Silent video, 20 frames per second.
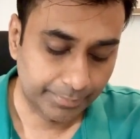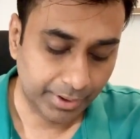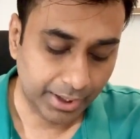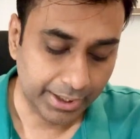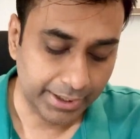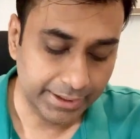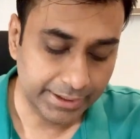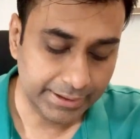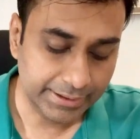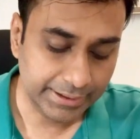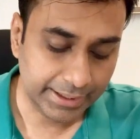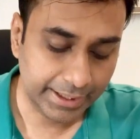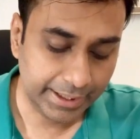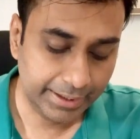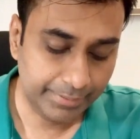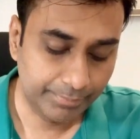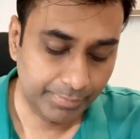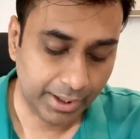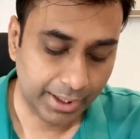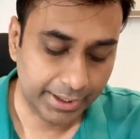minus
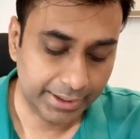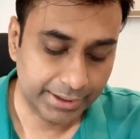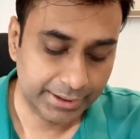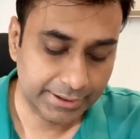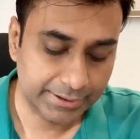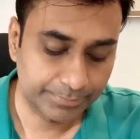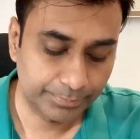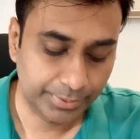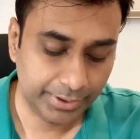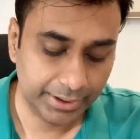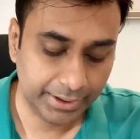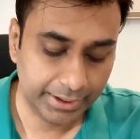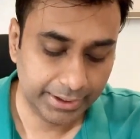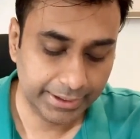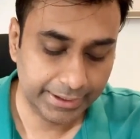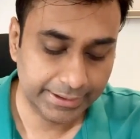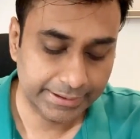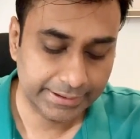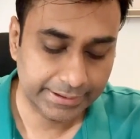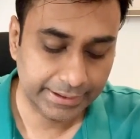a minus
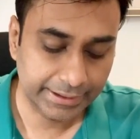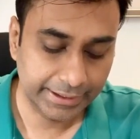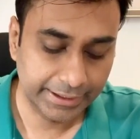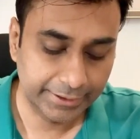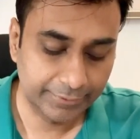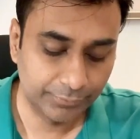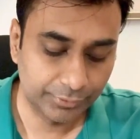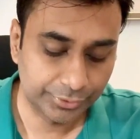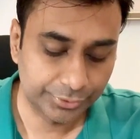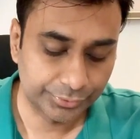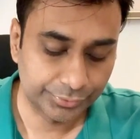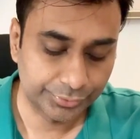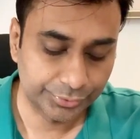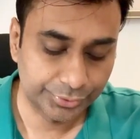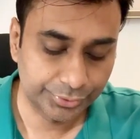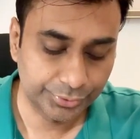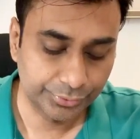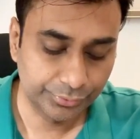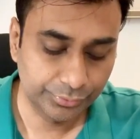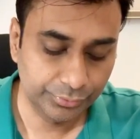b is equal to
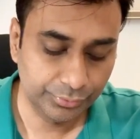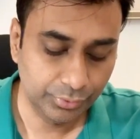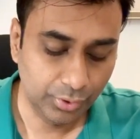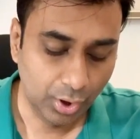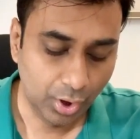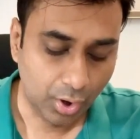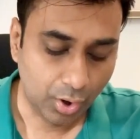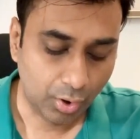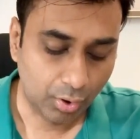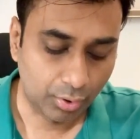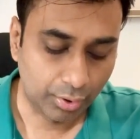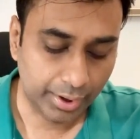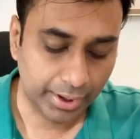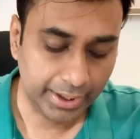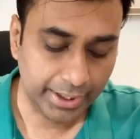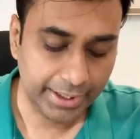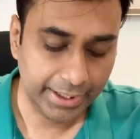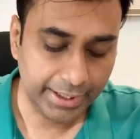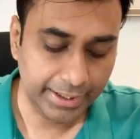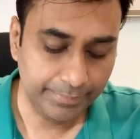2, or
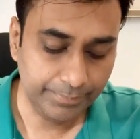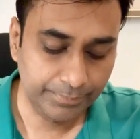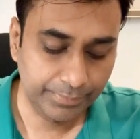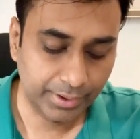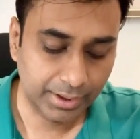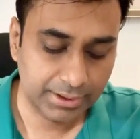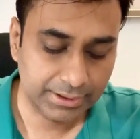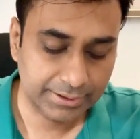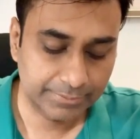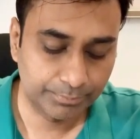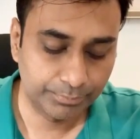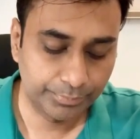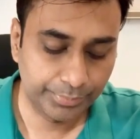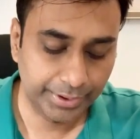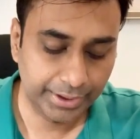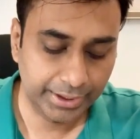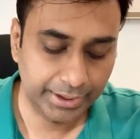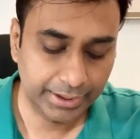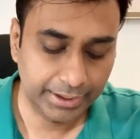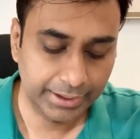a plus
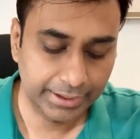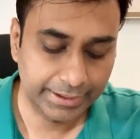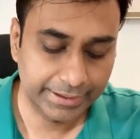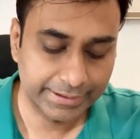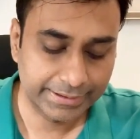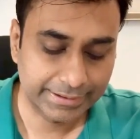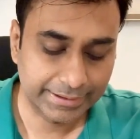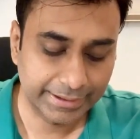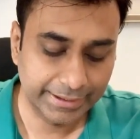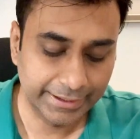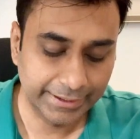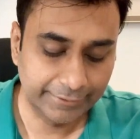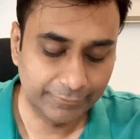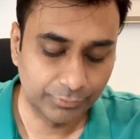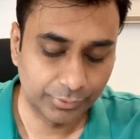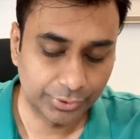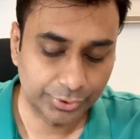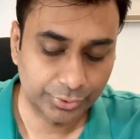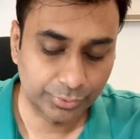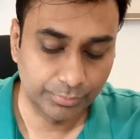b is
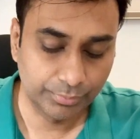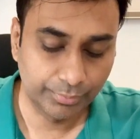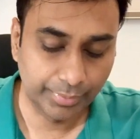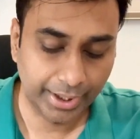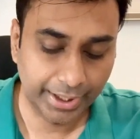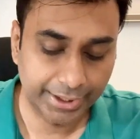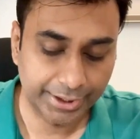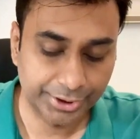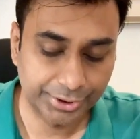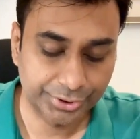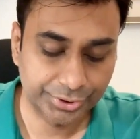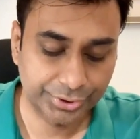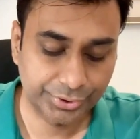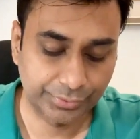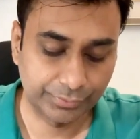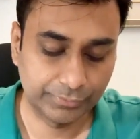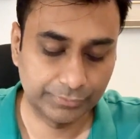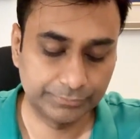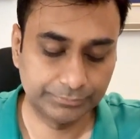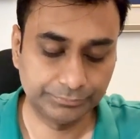equal to minus
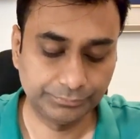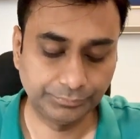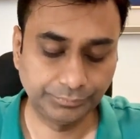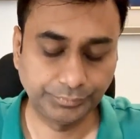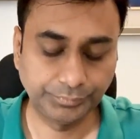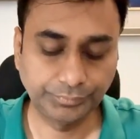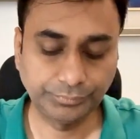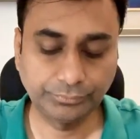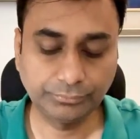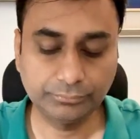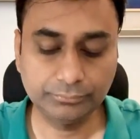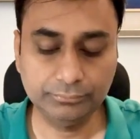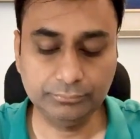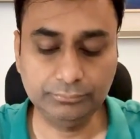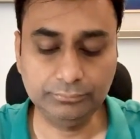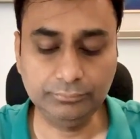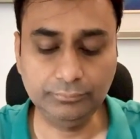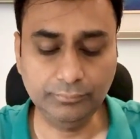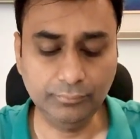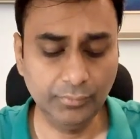2.
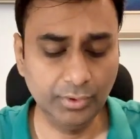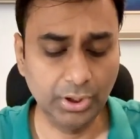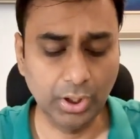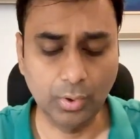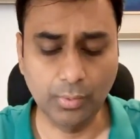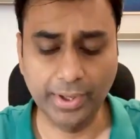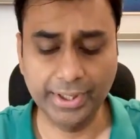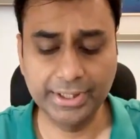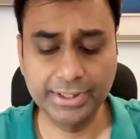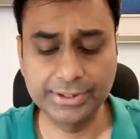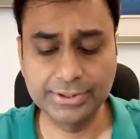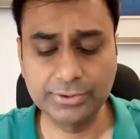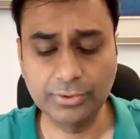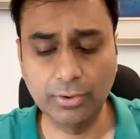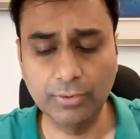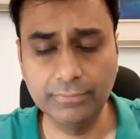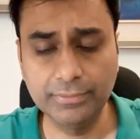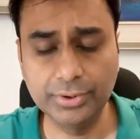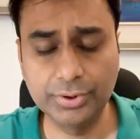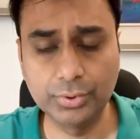Now I can
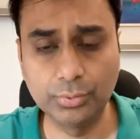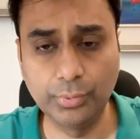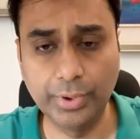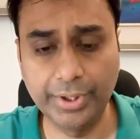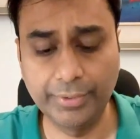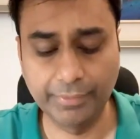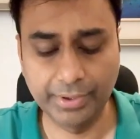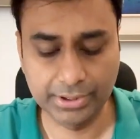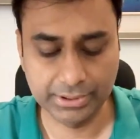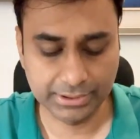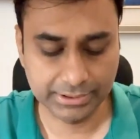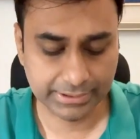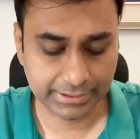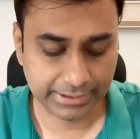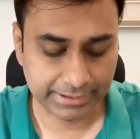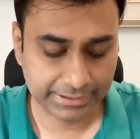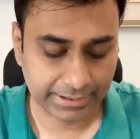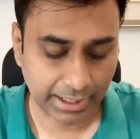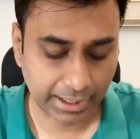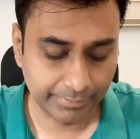solve the two equations
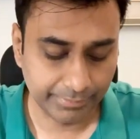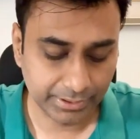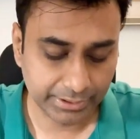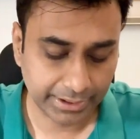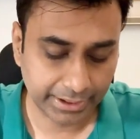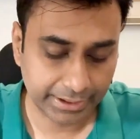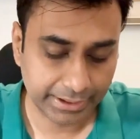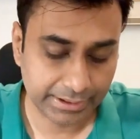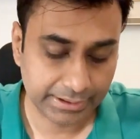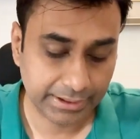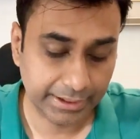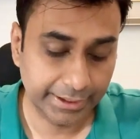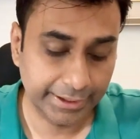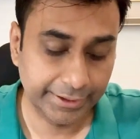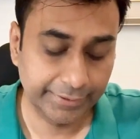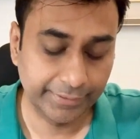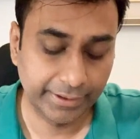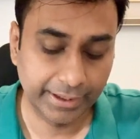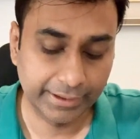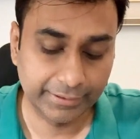simultaneously
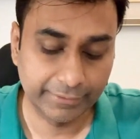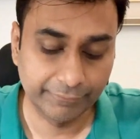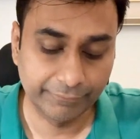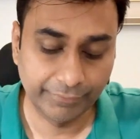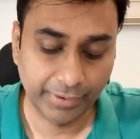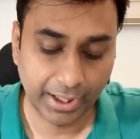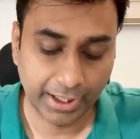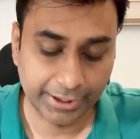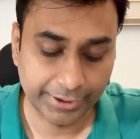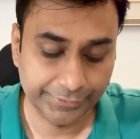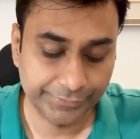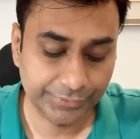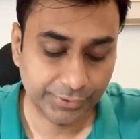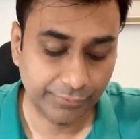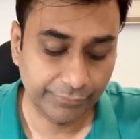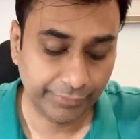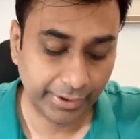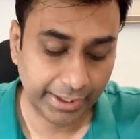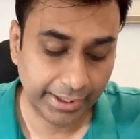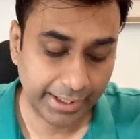to get the values
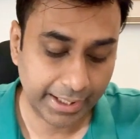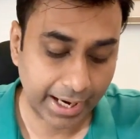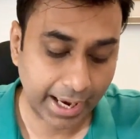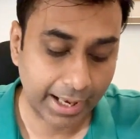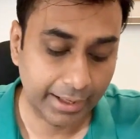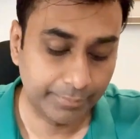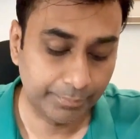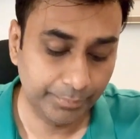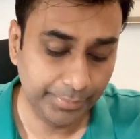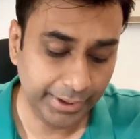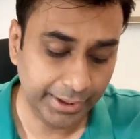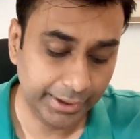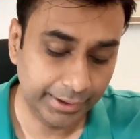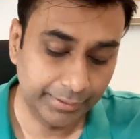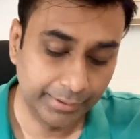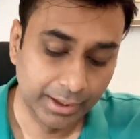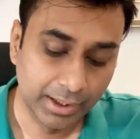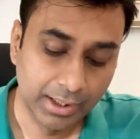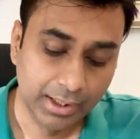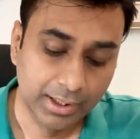of a and
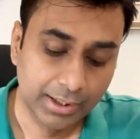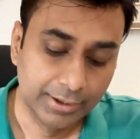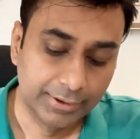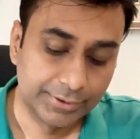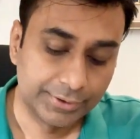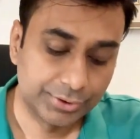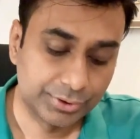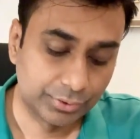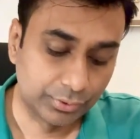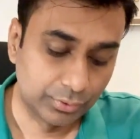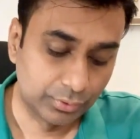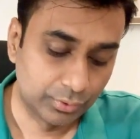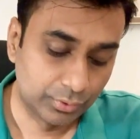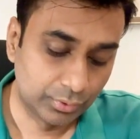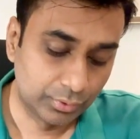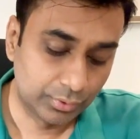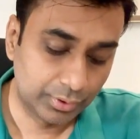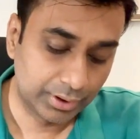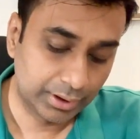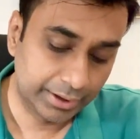b.
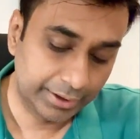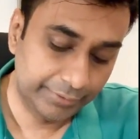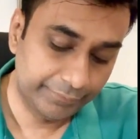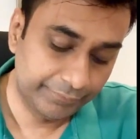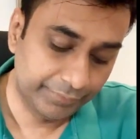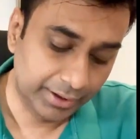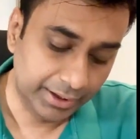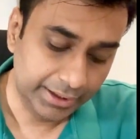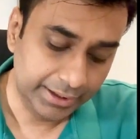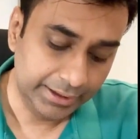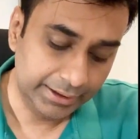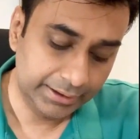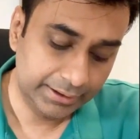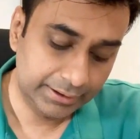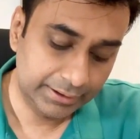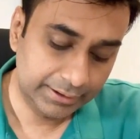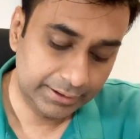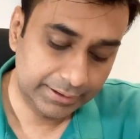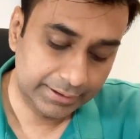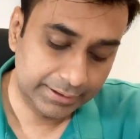So if I